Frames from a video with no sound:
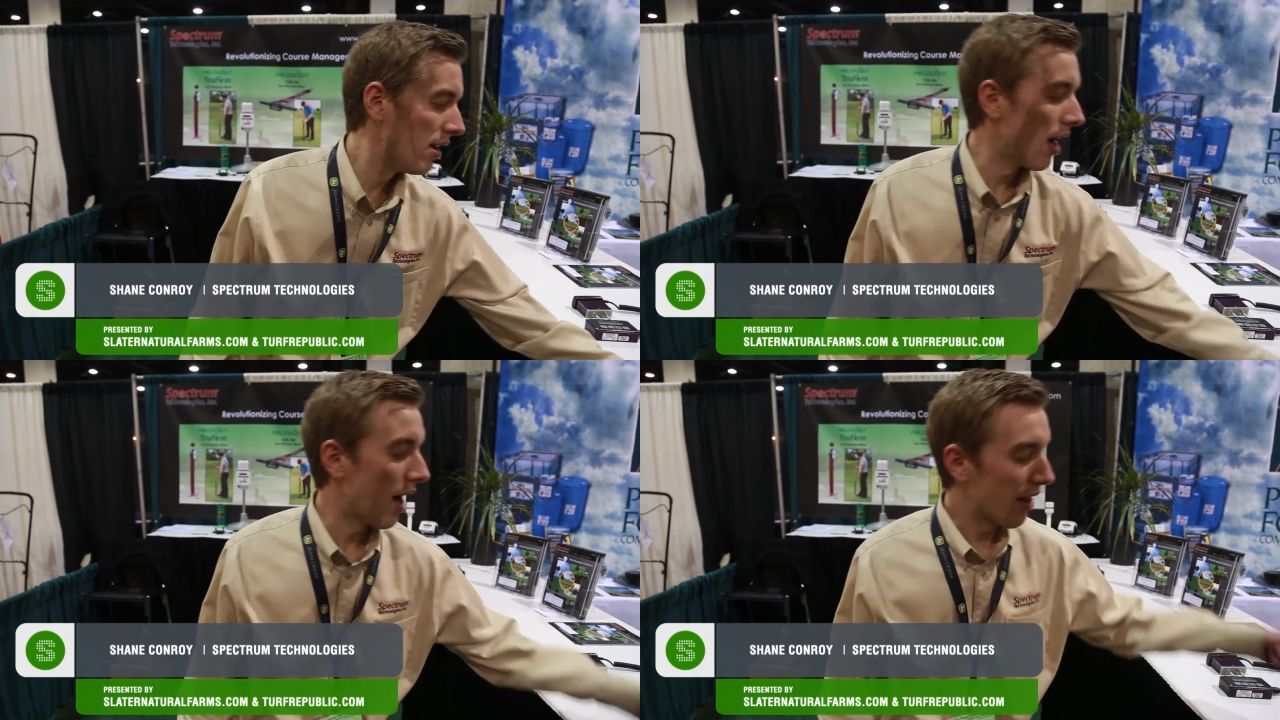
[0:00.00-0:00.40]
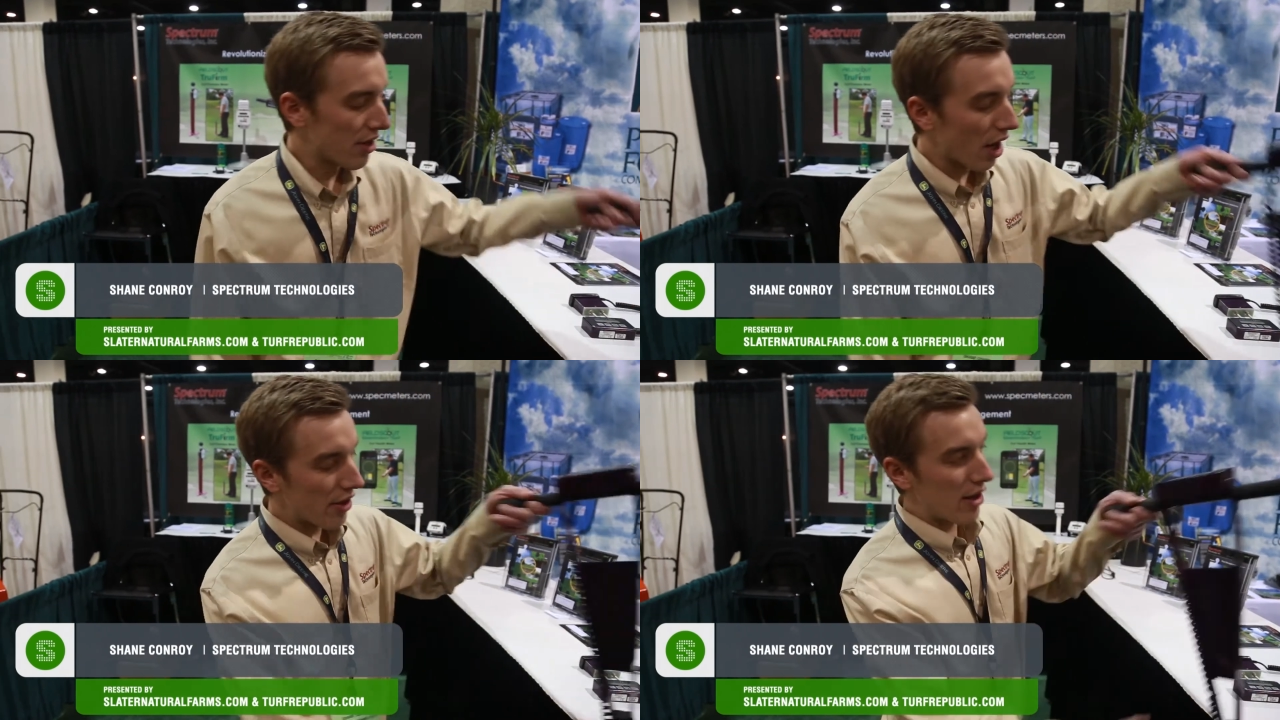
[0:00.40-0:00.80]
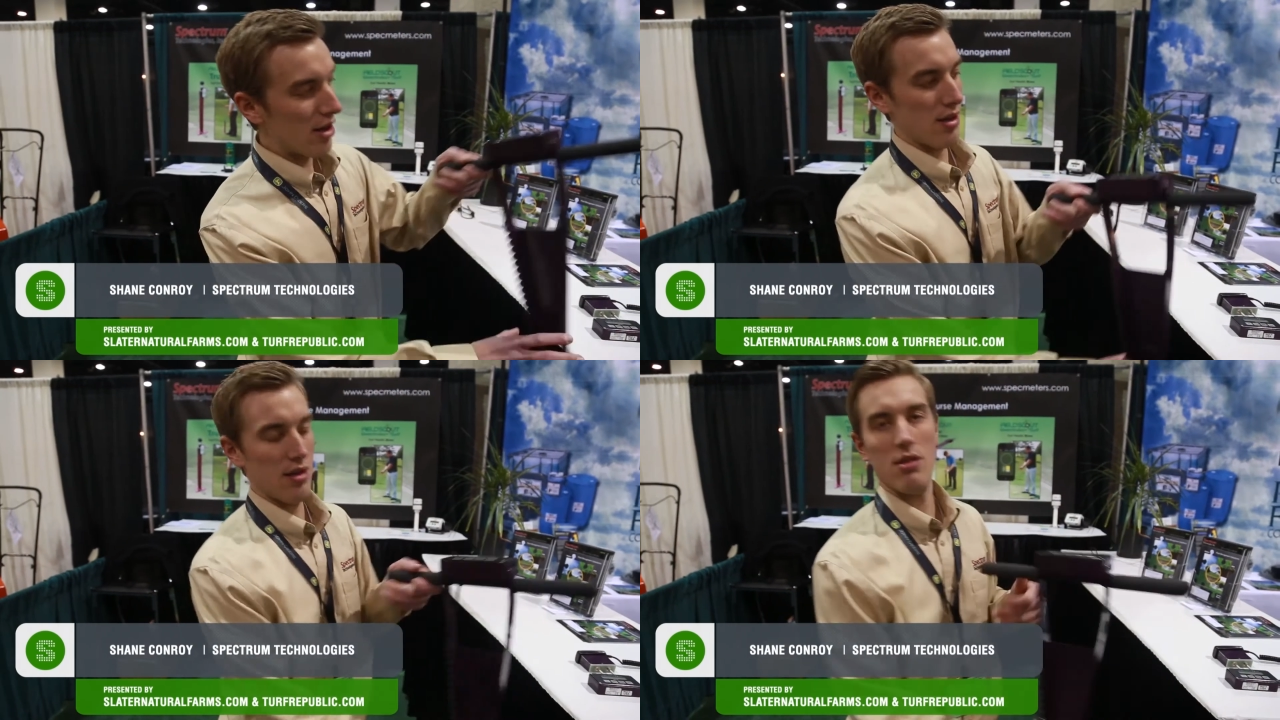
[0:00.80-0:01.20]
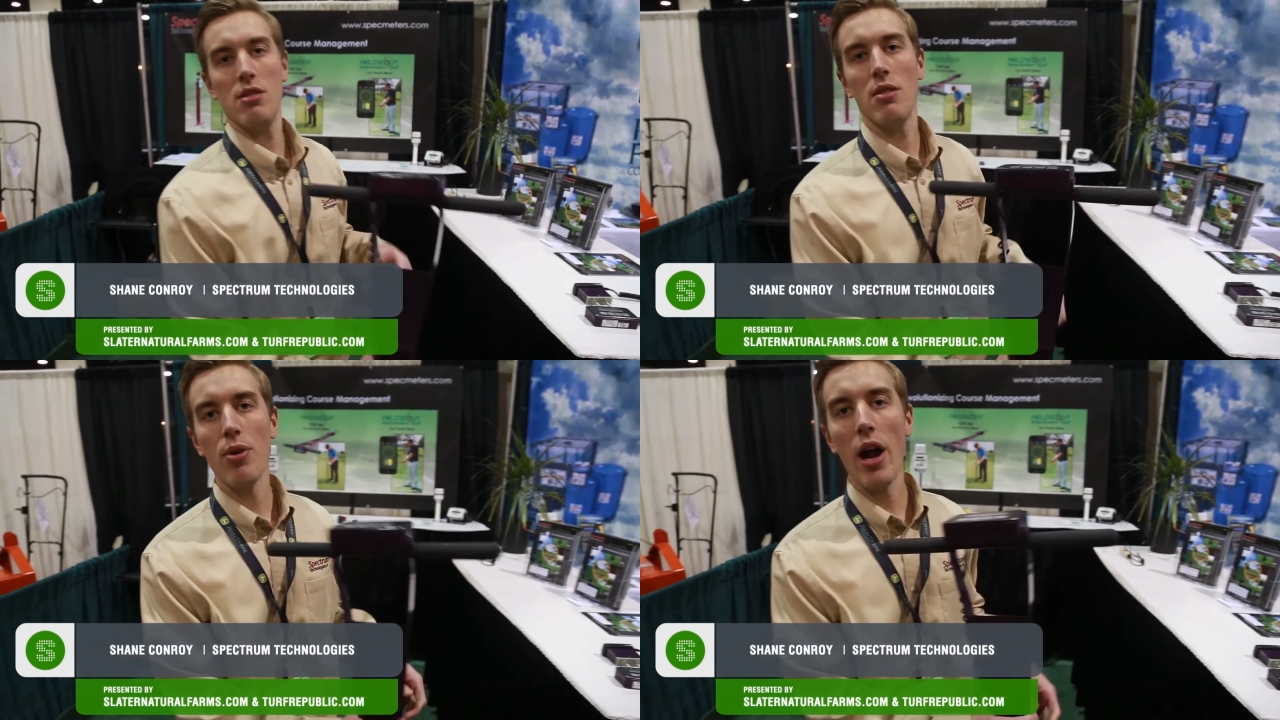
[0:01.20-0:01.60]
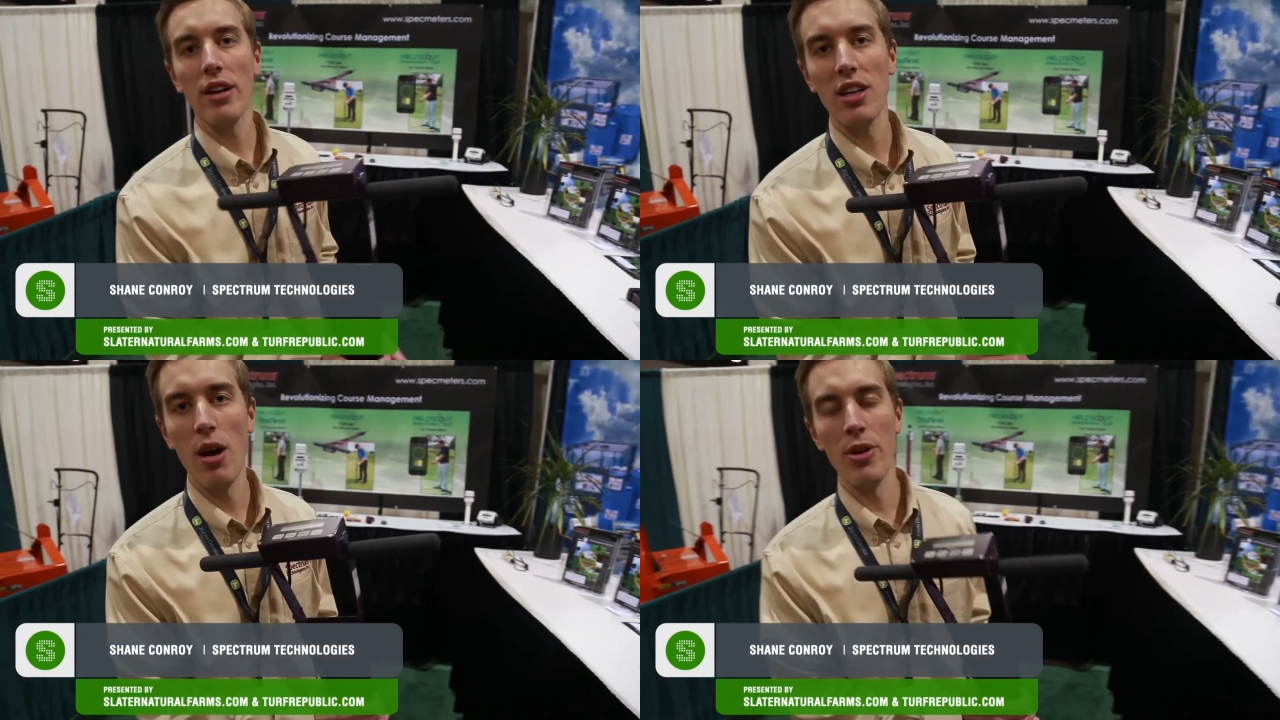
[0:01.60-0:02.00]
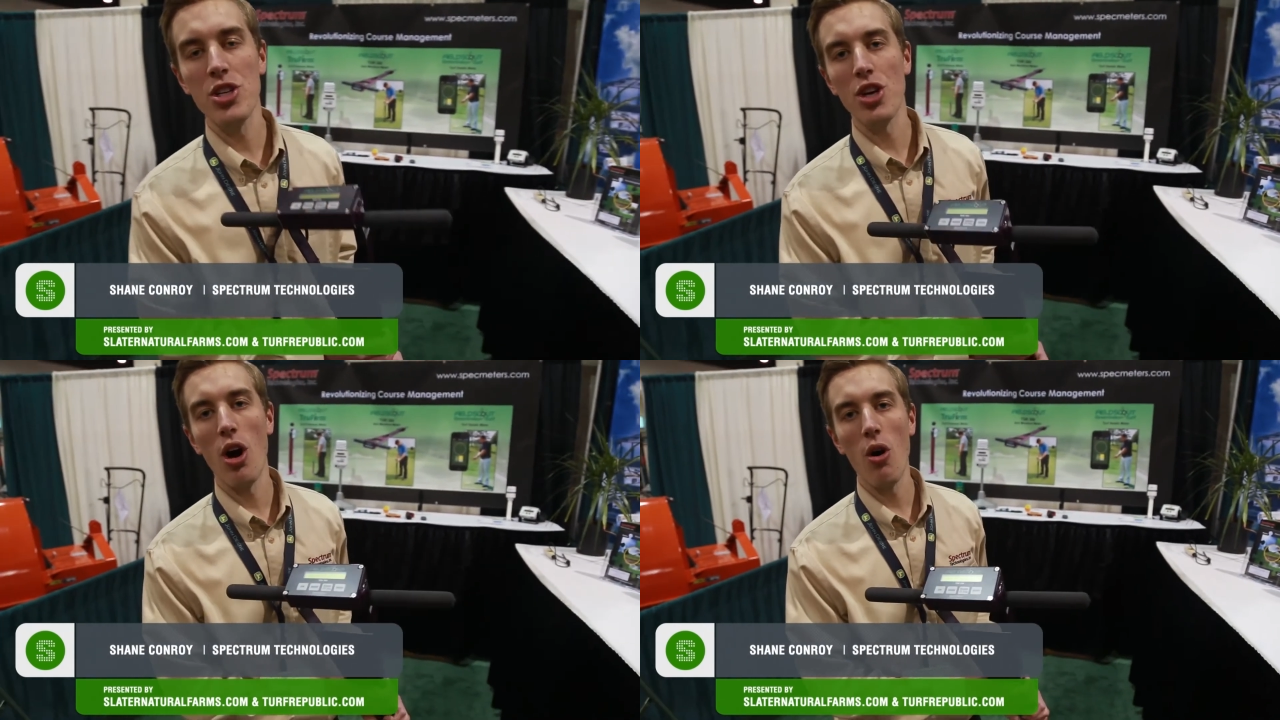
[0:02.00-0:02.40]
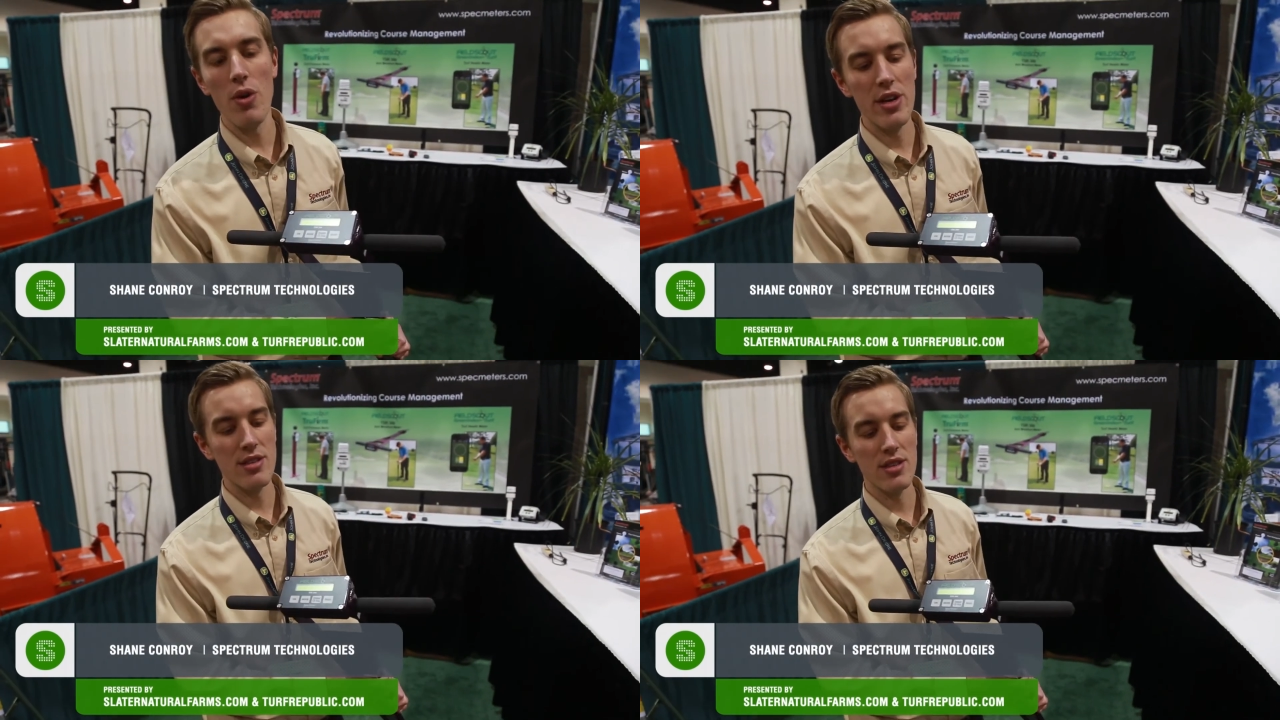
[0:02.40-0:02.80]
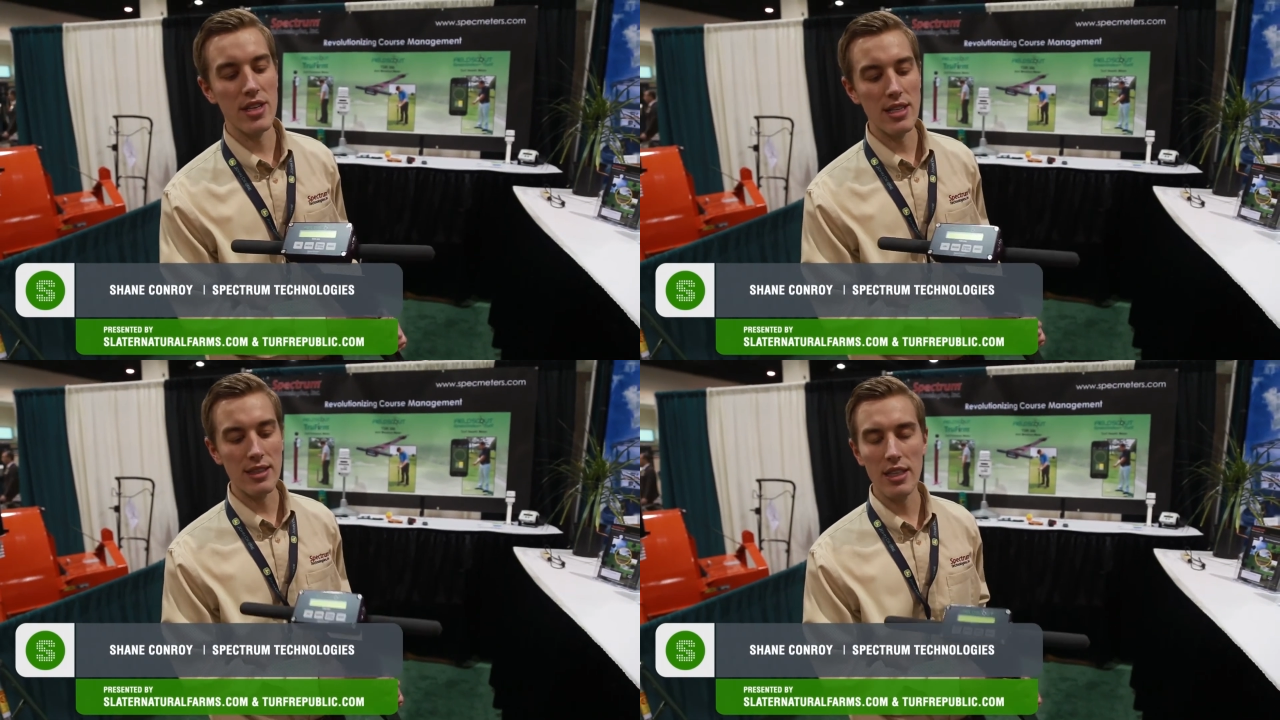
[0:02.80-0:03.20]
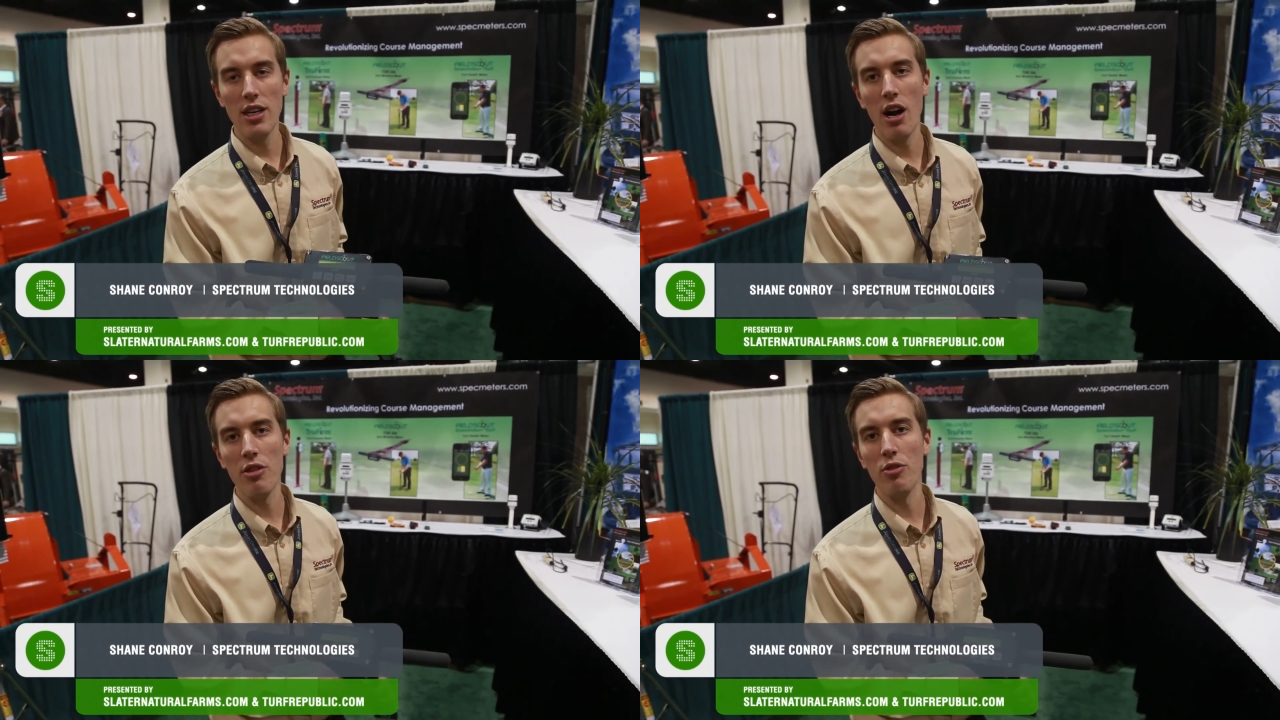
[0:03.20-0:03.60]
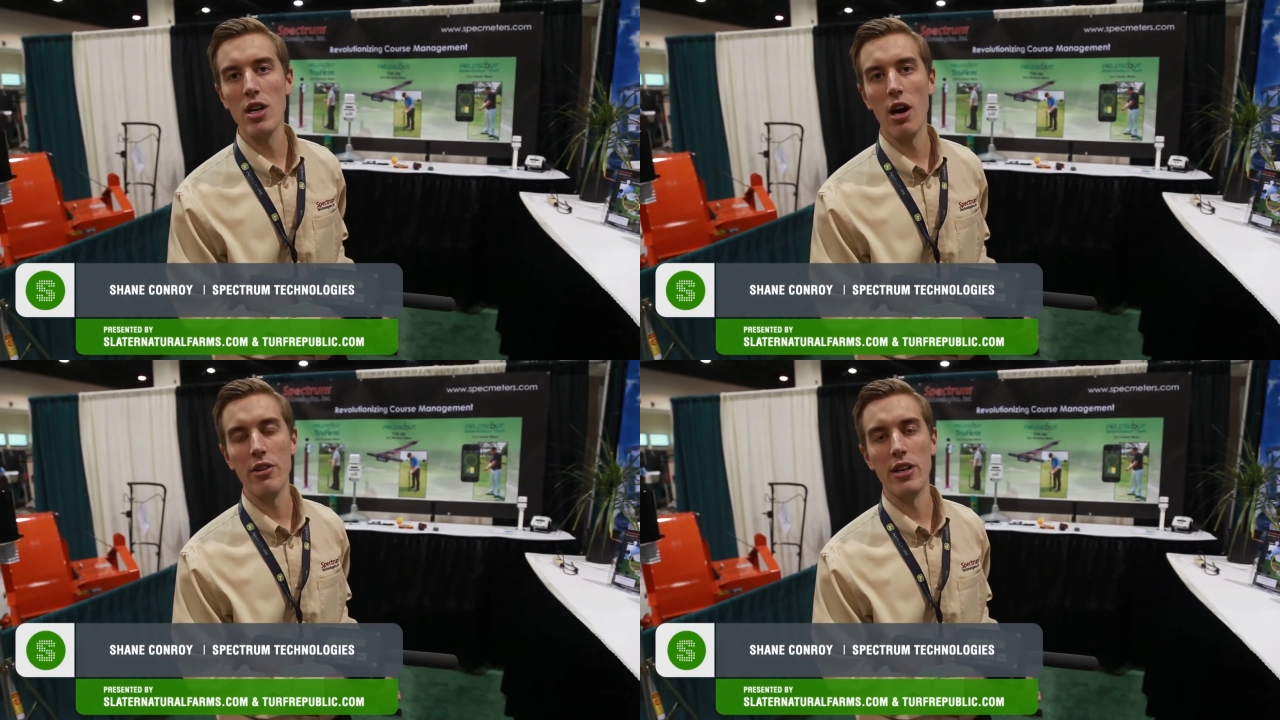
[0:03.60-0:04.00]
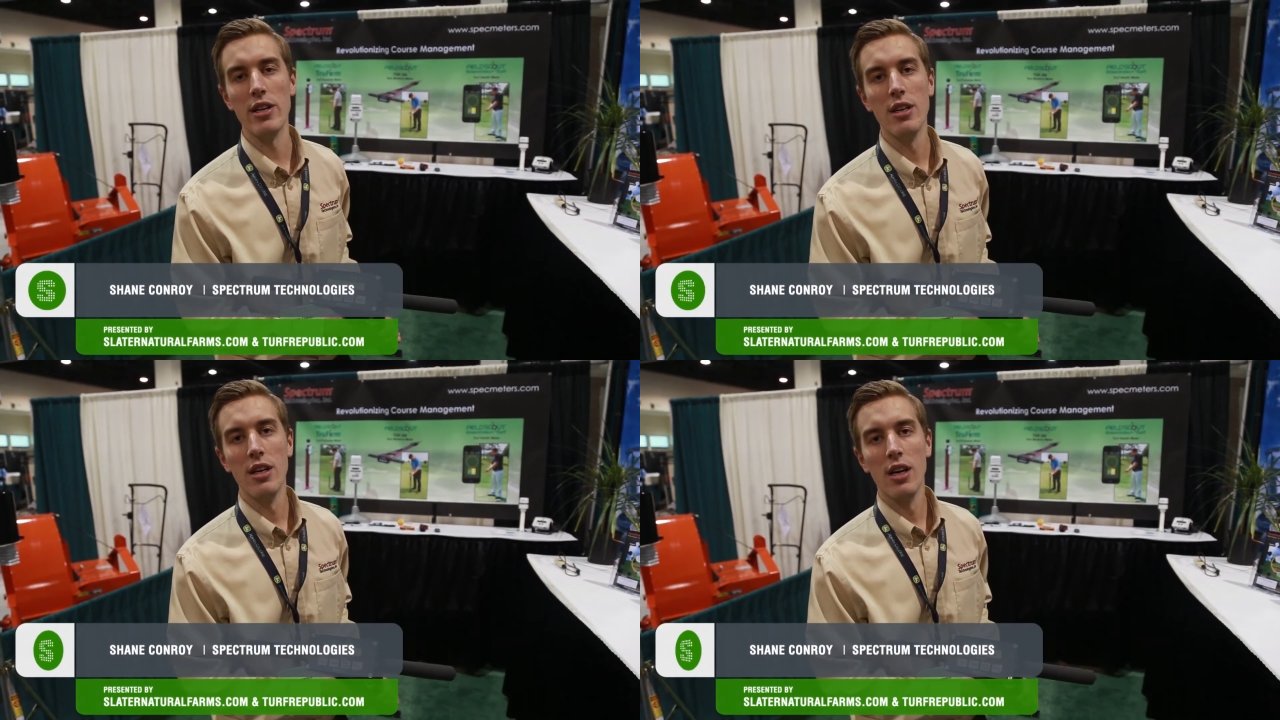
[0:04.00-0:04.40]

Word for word: Uh, the other product here I'm going to show is the TDR 300.